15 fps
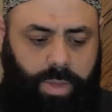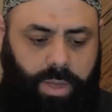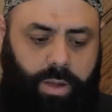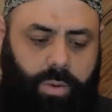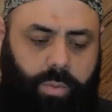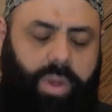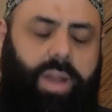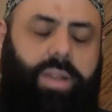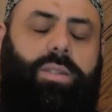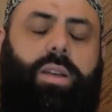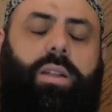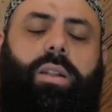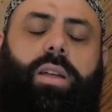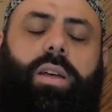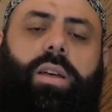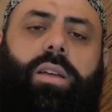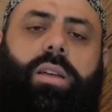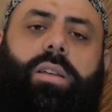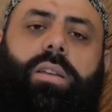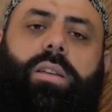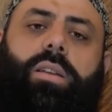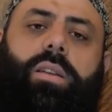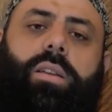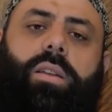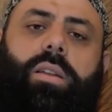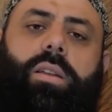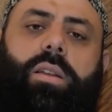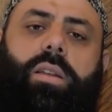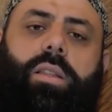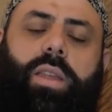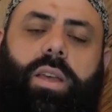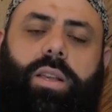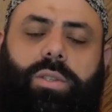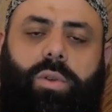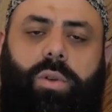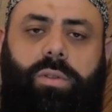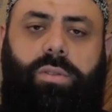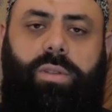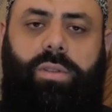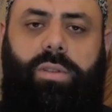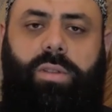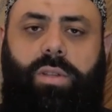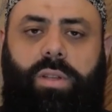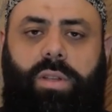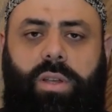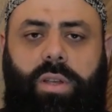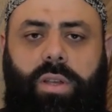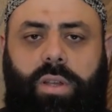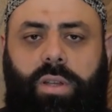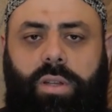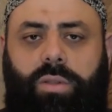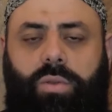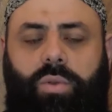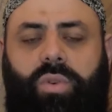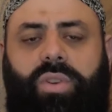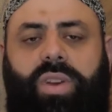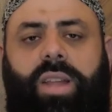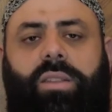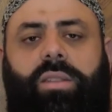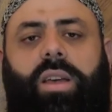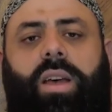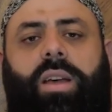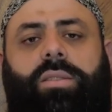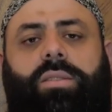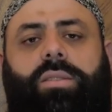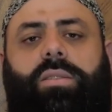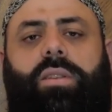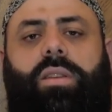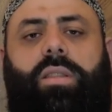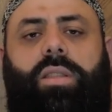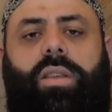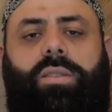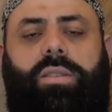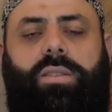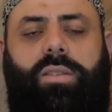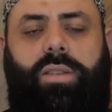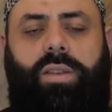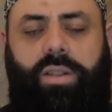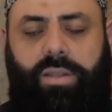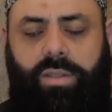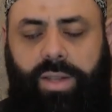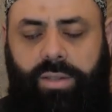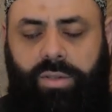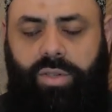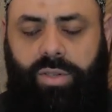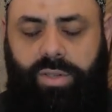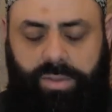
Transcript: We ask Allah the Exalted to grant us the sincere intention.